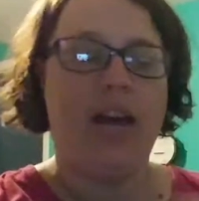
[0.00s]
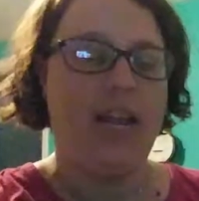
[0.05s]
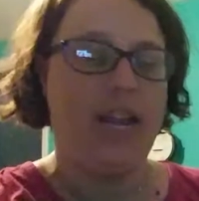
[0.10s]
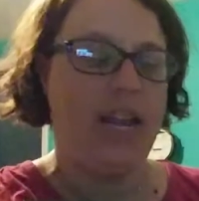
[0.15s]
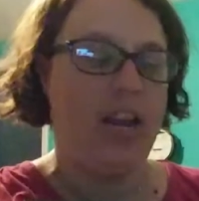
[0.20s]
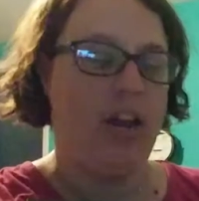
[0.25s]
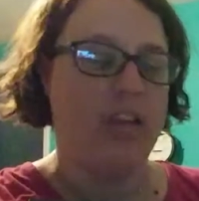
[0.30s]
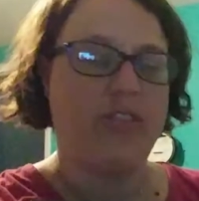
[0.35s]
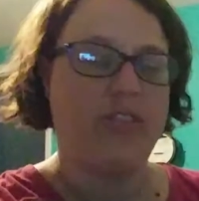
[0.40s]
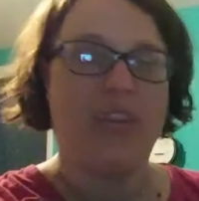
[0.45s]

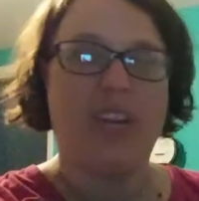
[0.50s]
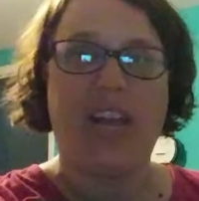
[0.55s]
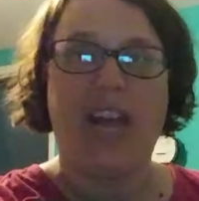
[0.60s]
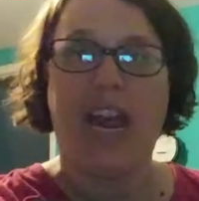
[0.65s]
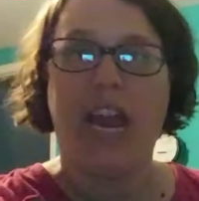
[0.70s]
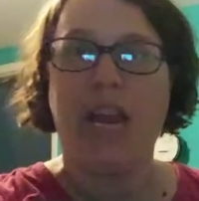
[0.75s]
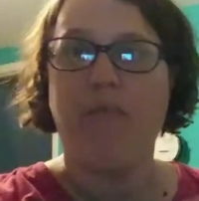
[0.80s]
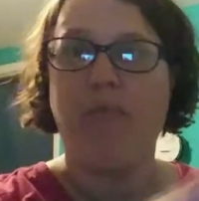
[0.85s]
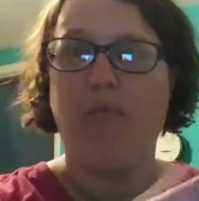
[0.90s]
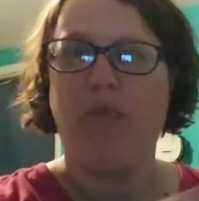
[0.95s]
It also
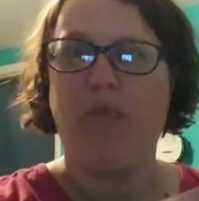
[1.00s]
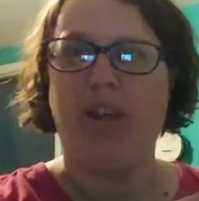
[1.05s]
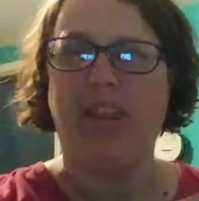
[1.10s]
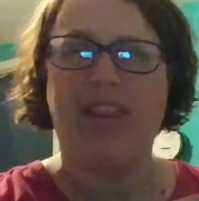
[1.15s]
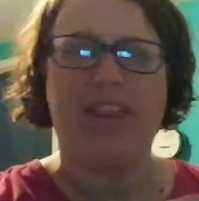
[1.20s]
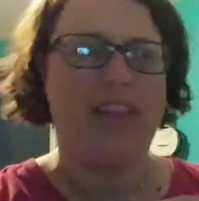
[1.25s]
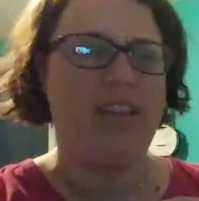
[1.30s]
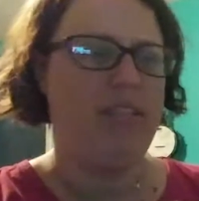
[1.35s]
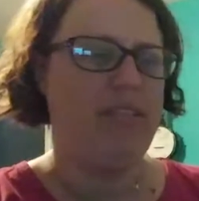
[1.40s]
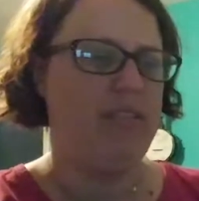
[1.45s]
came
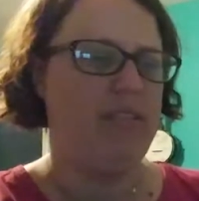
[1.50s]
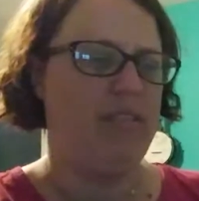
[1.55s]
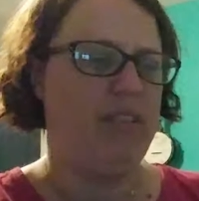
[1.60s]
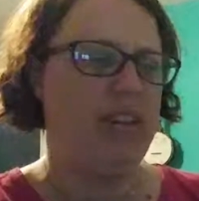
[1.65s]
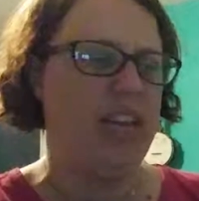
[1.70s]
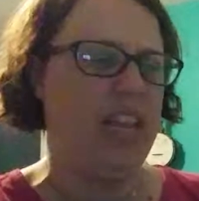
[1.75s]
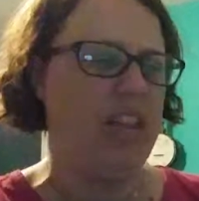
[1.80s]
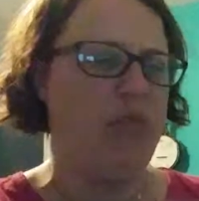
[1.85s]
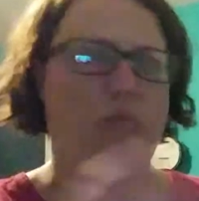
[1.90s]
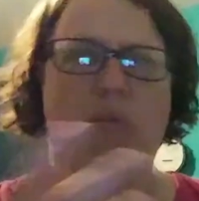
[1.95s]
with
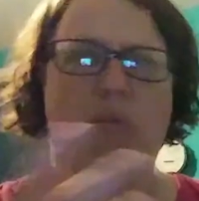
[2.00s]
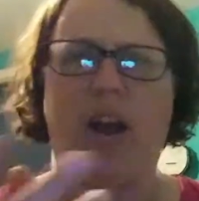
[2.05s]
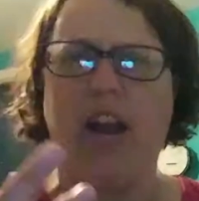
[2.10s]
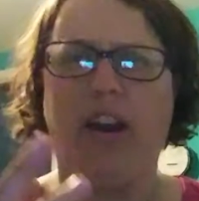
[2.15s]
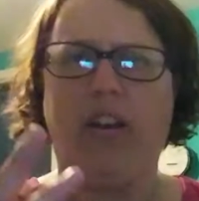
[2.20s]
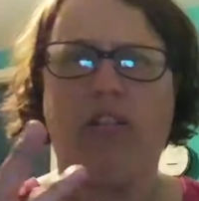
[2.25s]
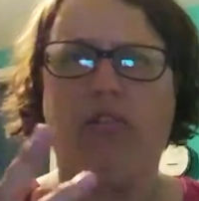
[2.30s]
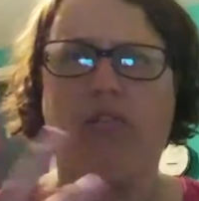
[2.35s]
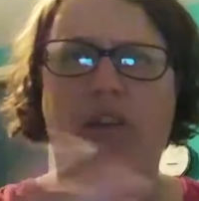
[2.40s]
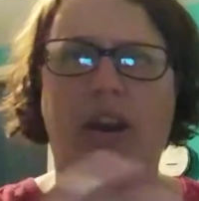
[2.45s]
either
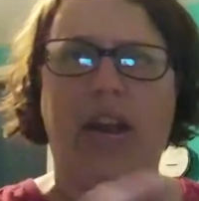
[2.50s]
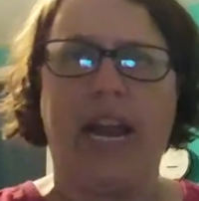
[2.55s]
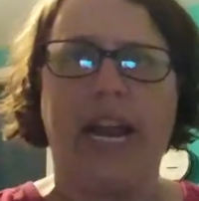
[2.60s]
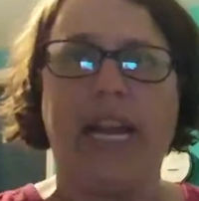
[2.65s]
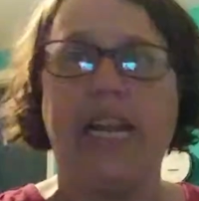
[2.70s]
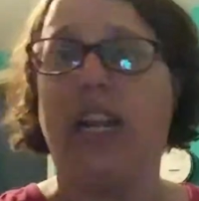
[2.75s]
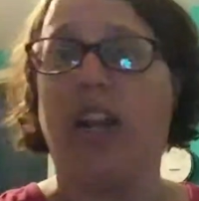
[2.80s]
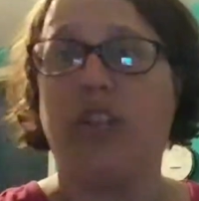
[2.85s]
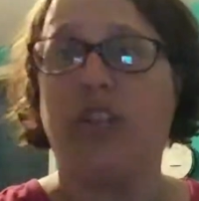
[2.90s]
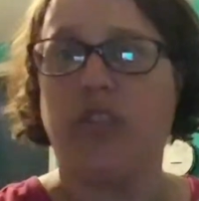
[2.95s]
white or gray.
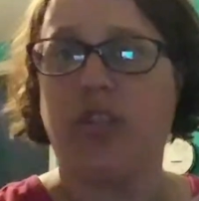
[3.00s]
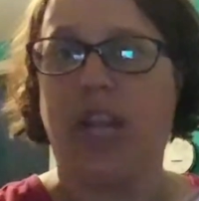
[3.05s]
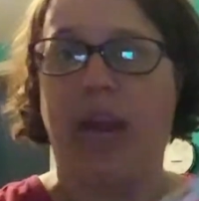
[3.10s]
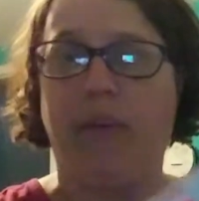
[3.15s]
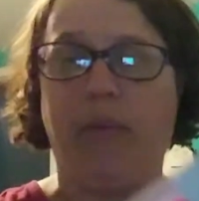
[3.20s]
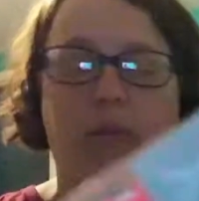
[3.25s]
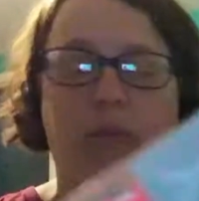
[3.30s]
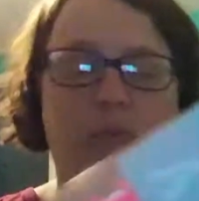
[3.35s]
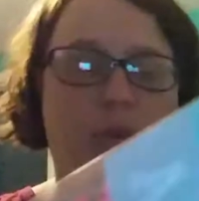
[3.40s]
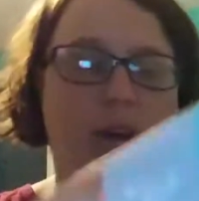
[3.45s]
It also
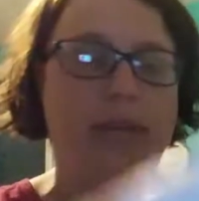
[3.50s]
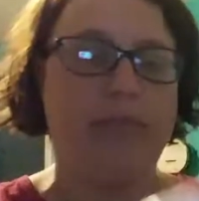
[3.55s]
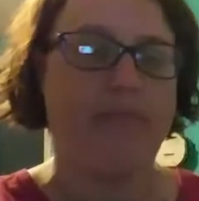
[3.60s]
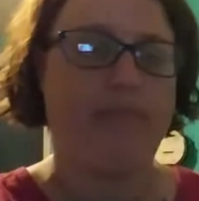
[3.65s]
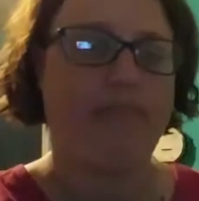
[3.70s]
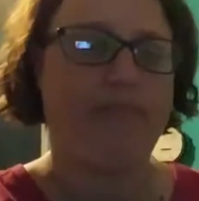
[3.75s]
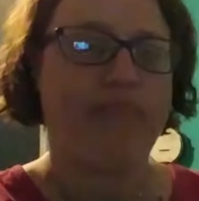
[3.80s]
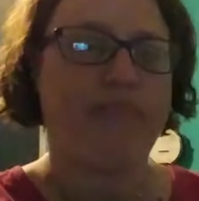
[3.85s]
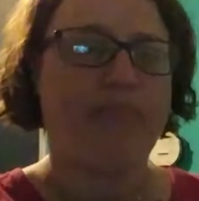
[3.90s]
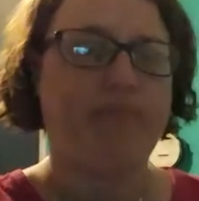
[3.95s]
came with one.
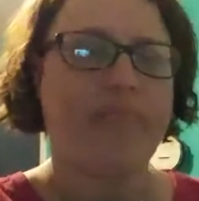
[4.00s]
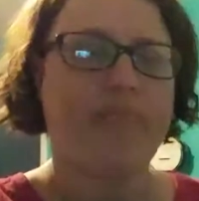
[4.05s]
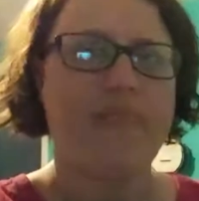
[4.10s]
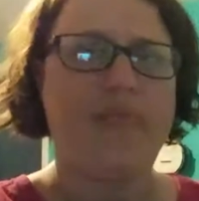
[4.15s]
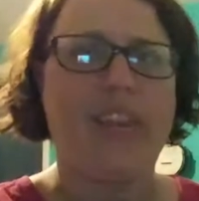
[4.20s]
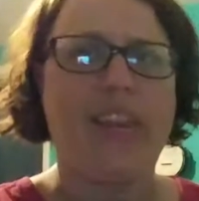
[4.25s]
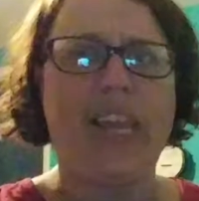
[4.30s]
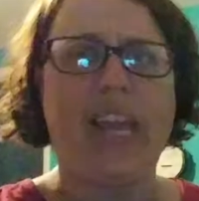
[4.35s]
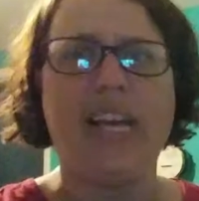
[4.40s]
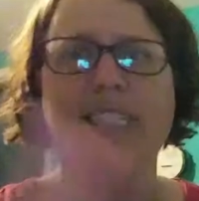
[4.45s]

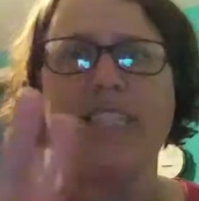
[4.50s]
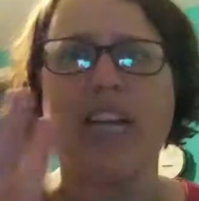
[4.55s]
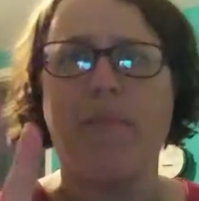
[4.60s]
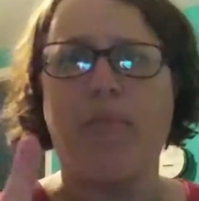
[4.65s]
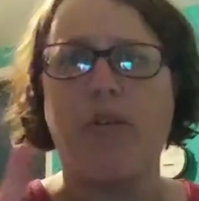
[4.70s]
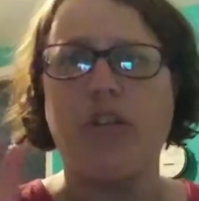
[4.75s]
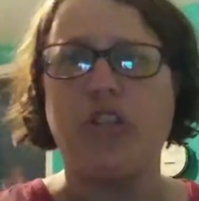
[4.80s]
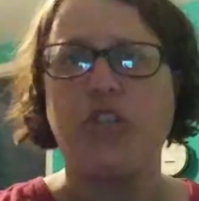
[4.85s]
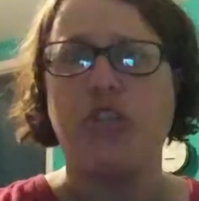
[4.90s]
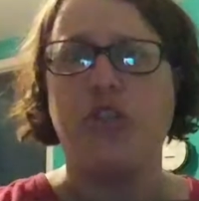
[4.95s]
So I
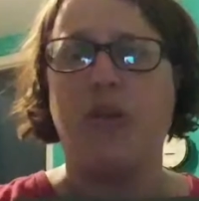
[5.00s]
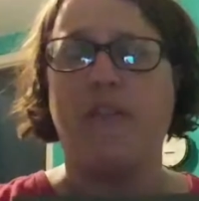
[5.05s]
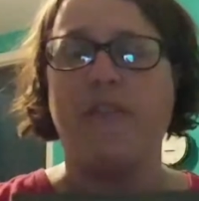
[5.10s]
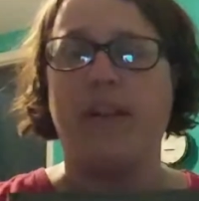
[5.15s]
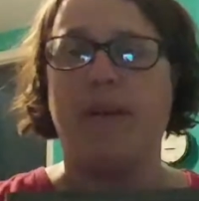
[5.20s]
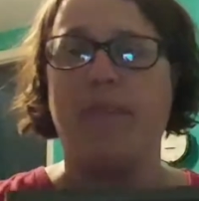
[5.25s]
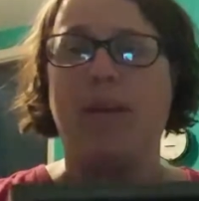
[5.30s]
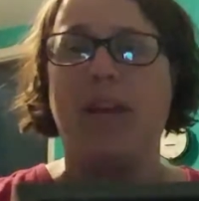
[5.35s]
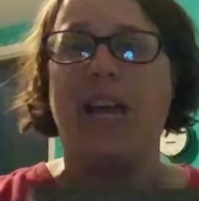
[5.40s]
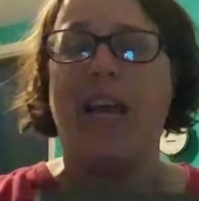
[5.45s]
purchased two of
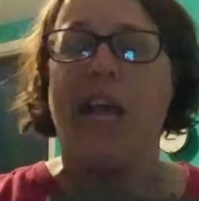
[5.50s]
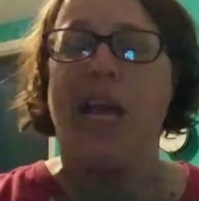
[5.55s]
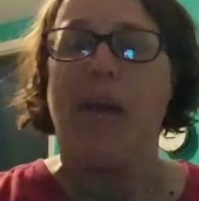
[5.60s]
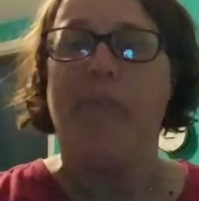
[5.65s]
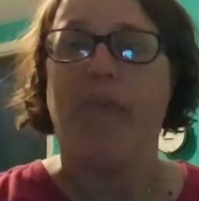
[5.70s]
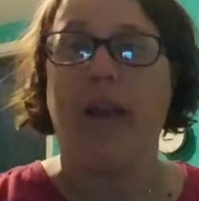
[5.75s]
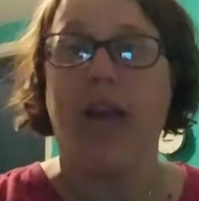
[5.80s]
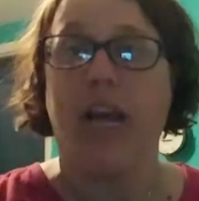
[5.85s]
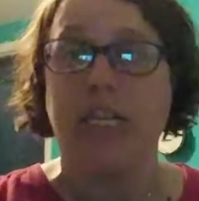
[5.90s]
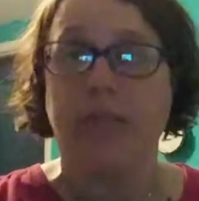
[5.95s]
them.
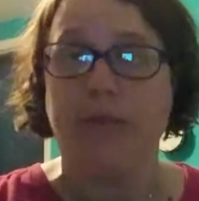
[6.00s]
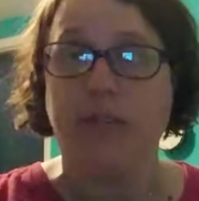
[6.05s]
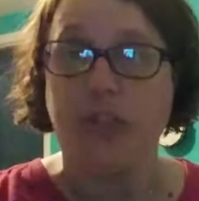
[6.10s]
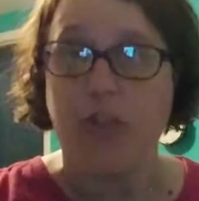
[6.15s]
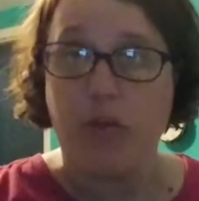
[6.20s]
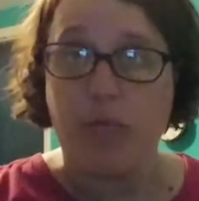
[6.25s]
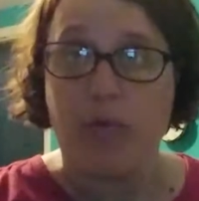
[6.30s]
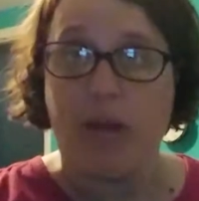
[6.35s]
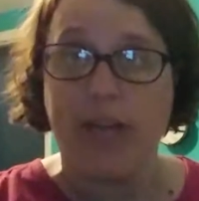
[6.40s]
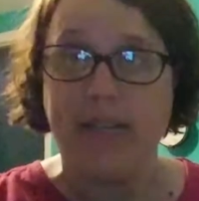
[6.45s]
My husband
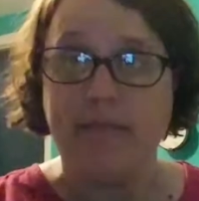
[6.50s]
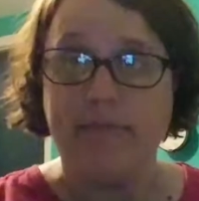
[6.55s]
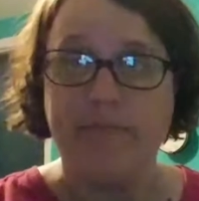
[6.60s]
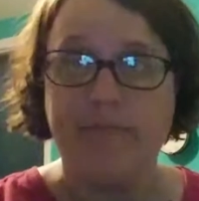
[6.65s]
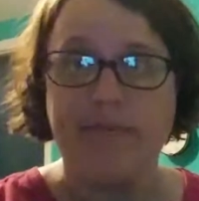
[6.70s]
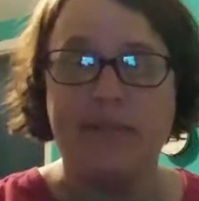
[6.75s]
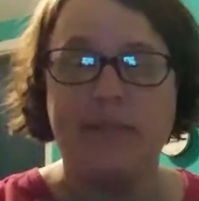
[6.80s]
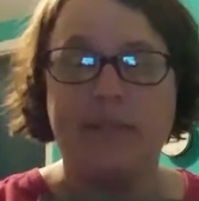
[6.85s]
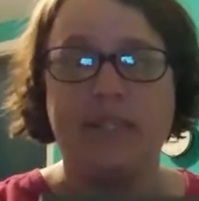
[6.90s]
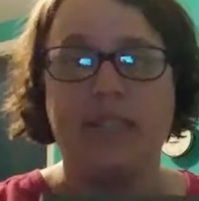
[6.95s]
stole one.
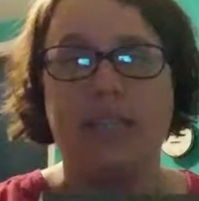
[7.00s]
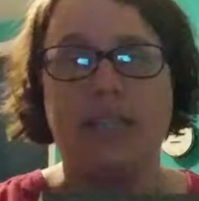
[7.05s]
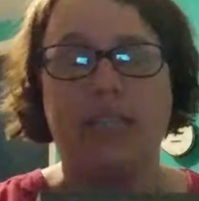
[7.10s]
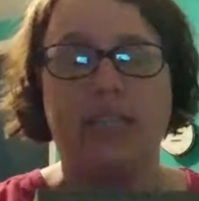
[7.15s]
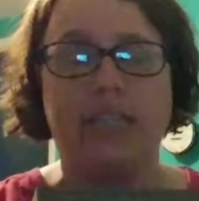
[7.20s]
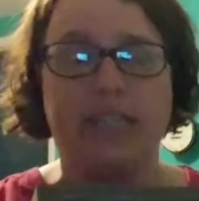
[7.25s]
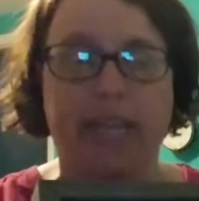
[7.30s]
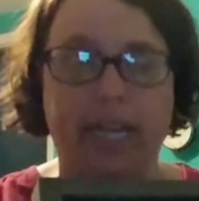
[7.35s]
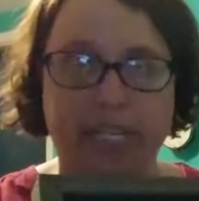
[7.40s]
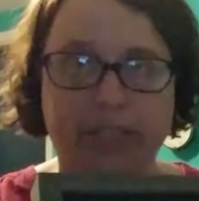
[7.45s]

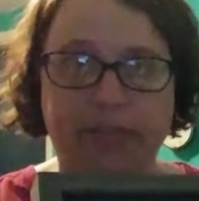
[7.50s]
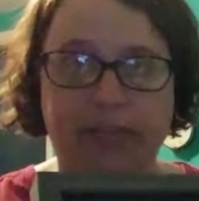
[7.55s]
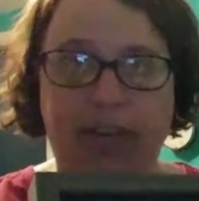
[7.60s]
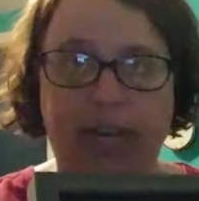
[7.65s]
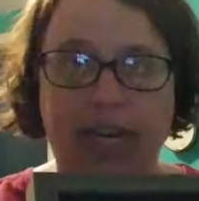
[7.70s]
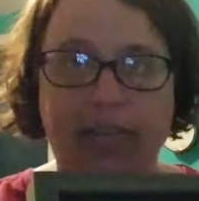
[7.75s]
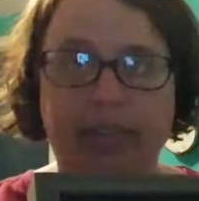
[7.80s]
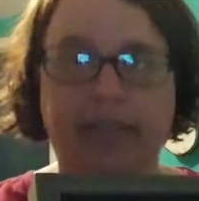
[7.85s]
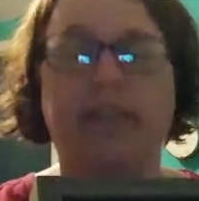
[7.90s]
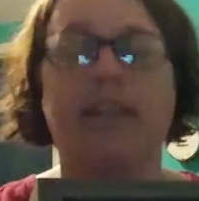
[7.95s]
That's
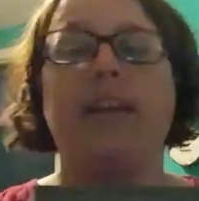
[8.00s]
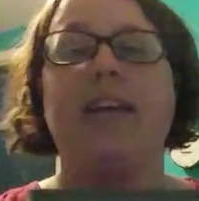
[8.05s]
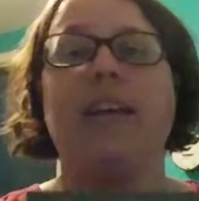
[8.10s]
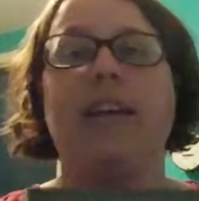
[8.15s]
fine.